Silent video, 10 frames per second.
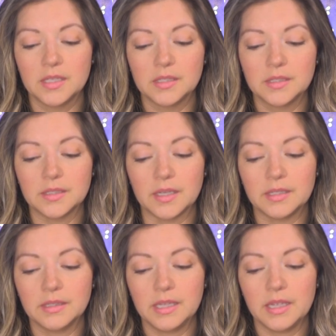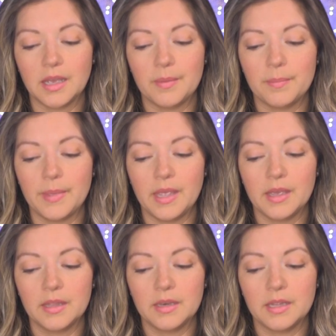Suddenly, a
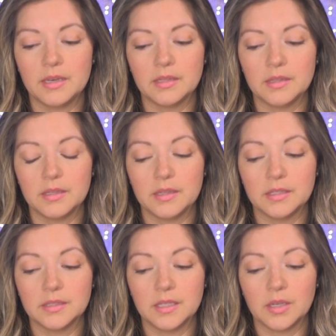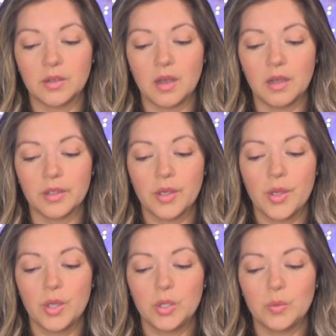man in the synagogue
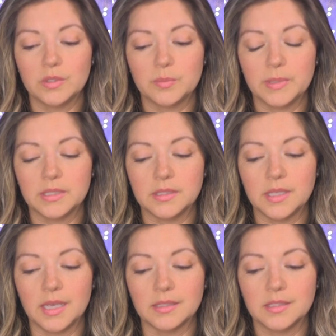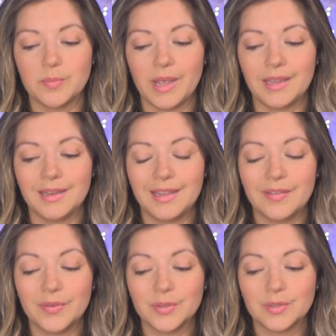who was possessed by an
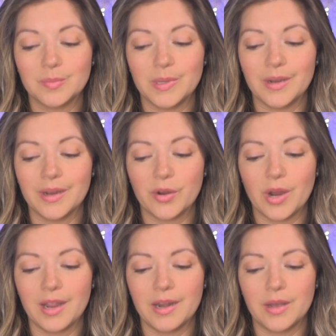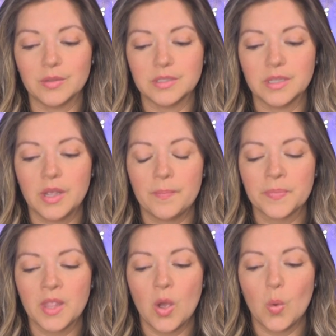evil spirit cried out,
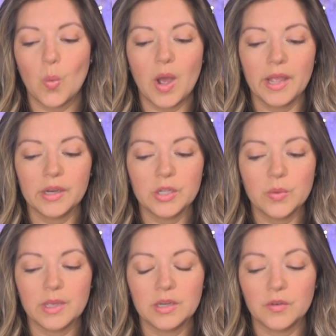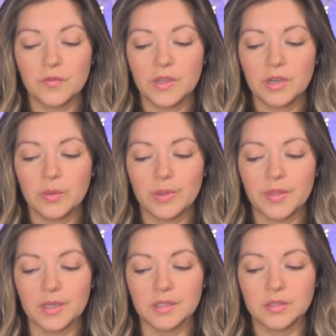why are you interfering
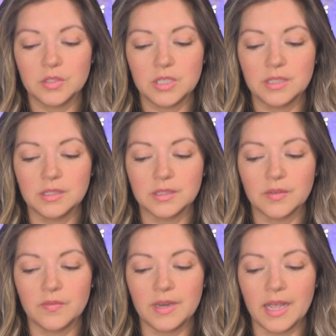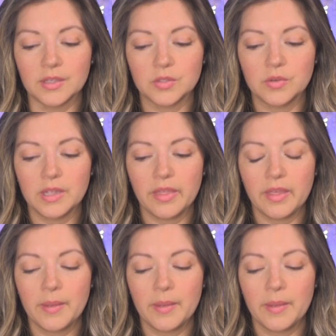with us, Jesus of Nazareth?